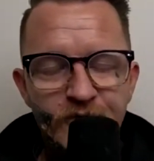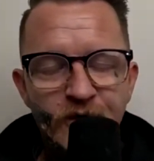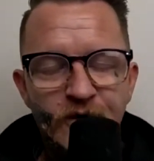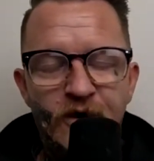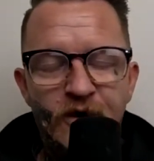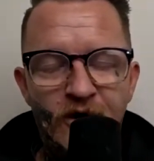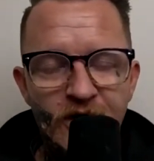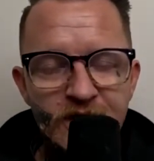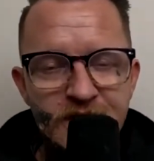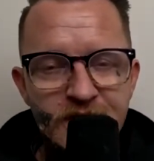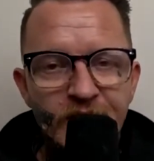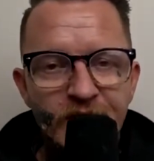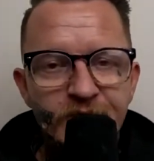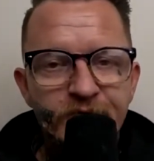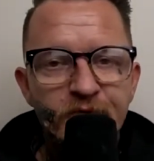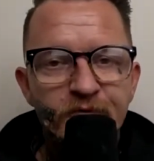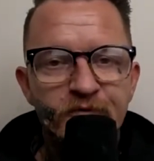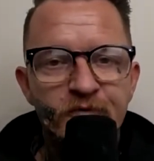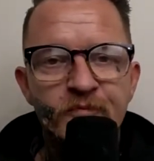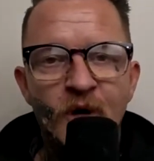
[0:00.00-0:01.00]
suffer
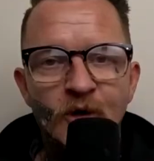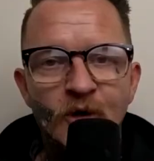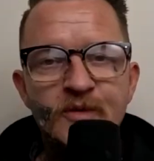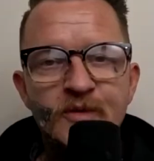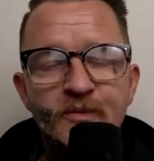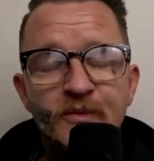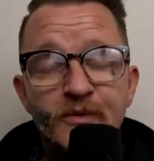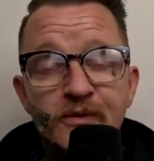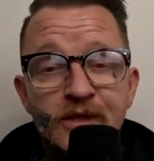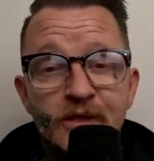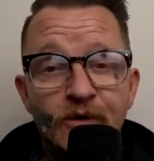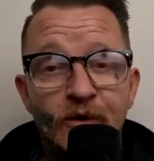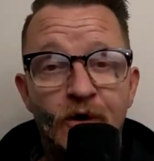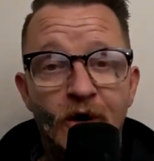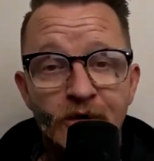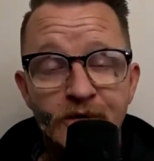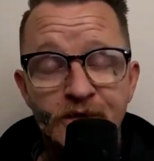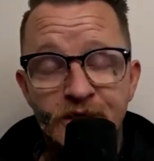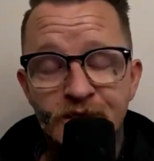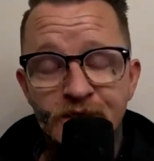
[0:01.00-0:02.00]
from multiple
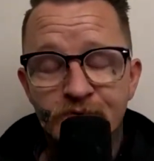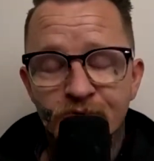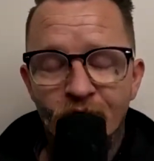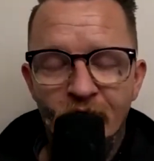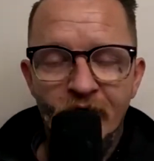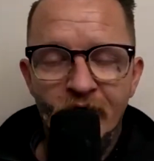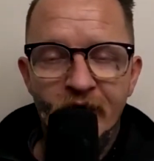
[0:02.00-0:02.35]
sclerosis, right?